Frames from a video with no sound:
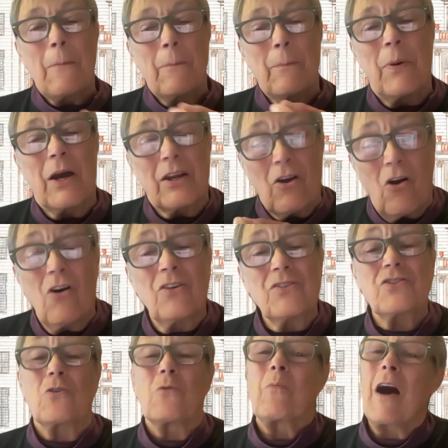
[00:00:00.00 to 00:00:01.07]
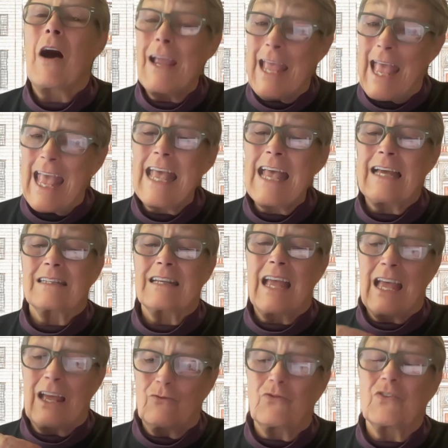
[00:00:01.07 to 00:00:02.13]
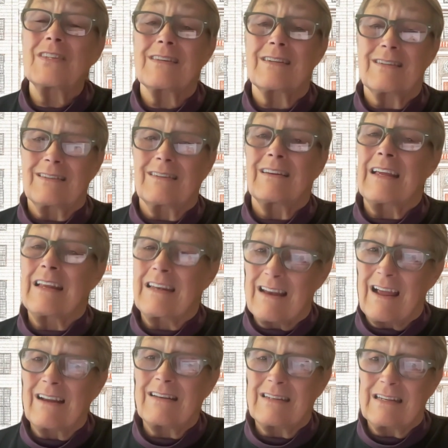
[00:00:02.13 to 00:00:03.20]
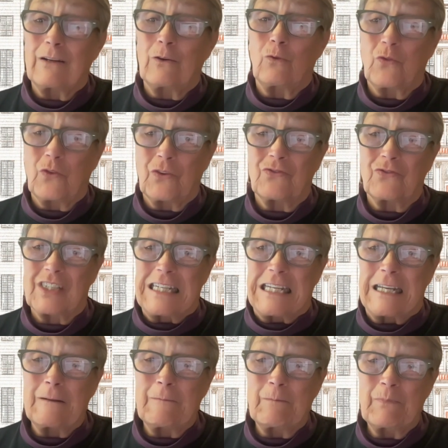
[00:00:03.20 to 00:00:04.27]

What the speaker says: but also my aunt had visited in 1950.